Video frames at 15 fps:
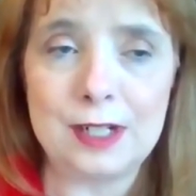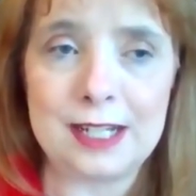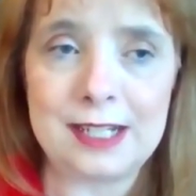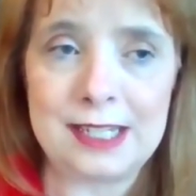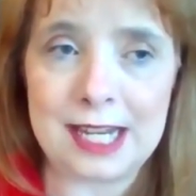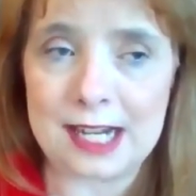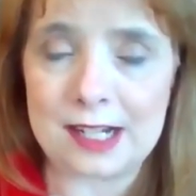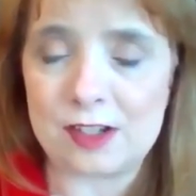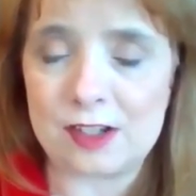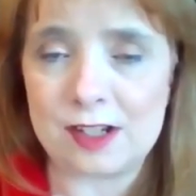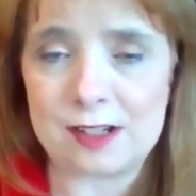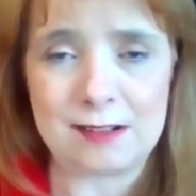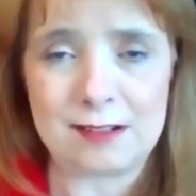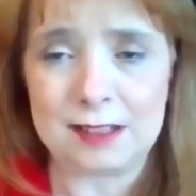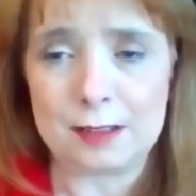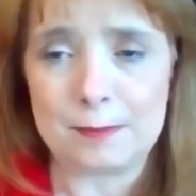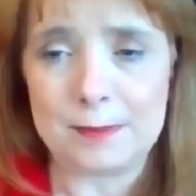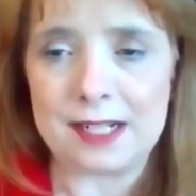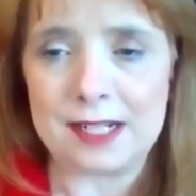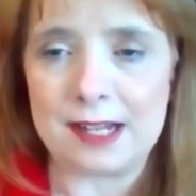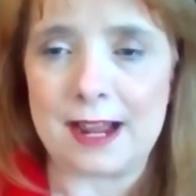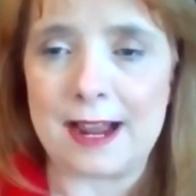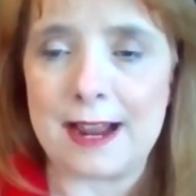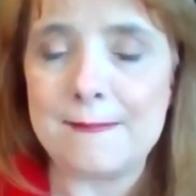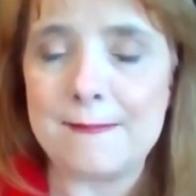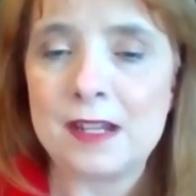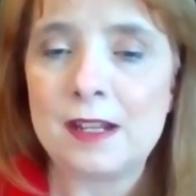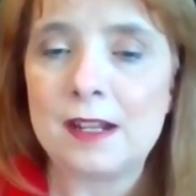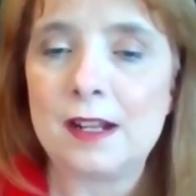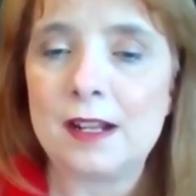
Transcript: It takes just a little bit of time.